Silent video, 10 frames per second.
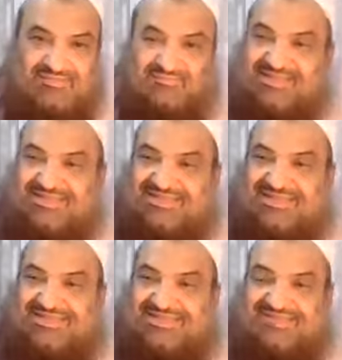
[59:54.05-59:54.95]
But it
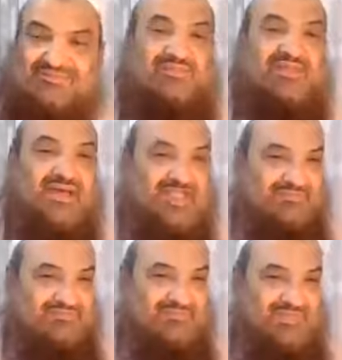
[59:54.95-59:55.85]
is from the
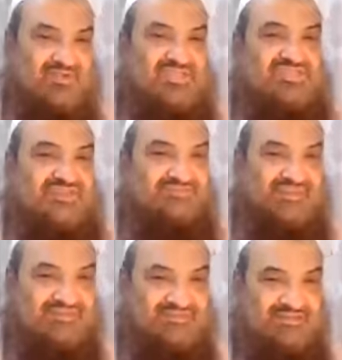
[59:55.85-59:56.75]
ghaib. We should
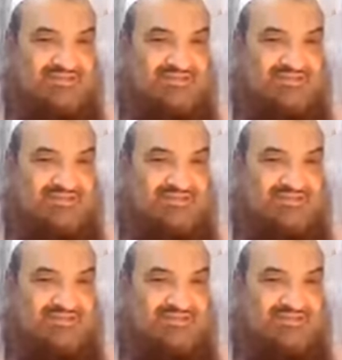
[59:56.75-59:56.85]
submit.